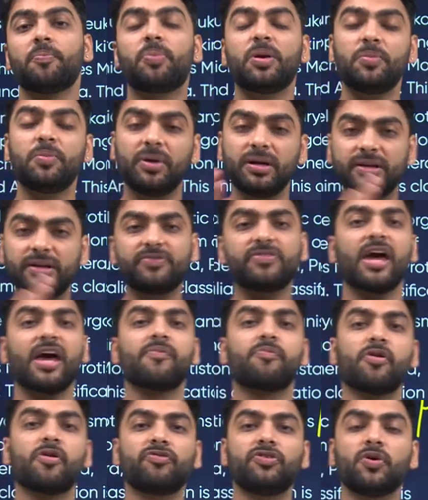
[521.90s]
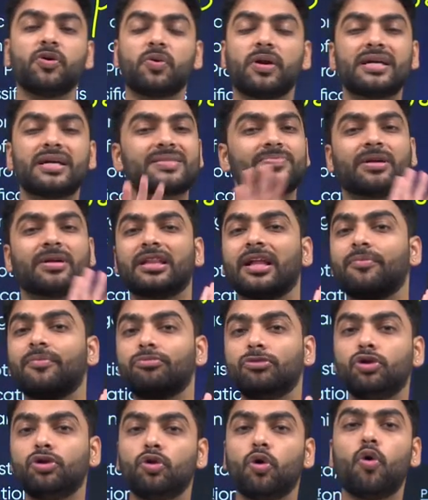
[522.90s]
Primitive type of nucleus matlab
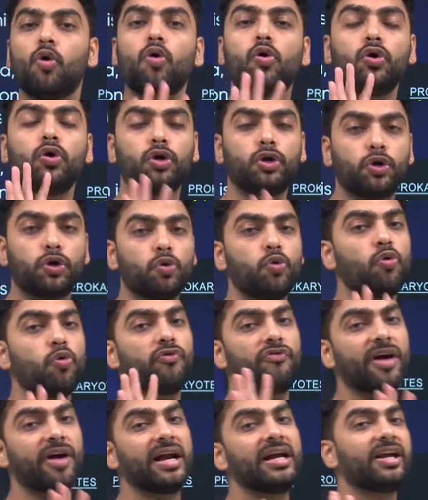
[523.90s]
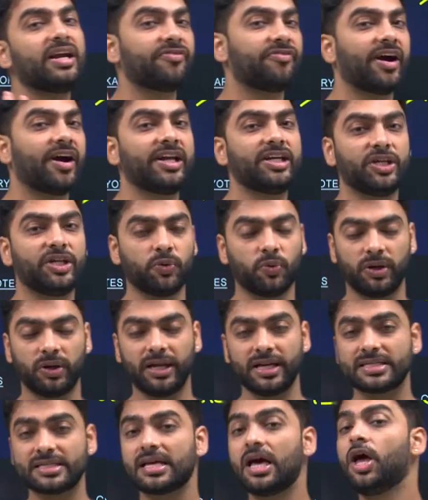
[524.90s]
no true well-defined
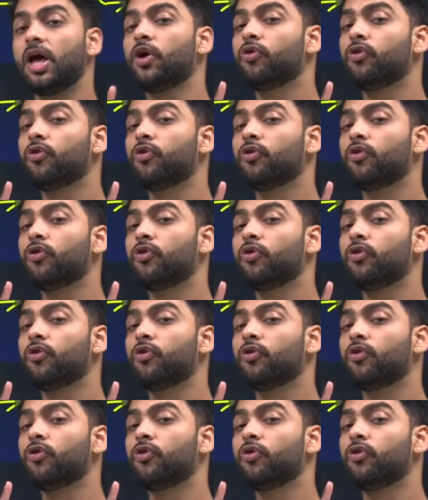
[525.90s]
nucleus.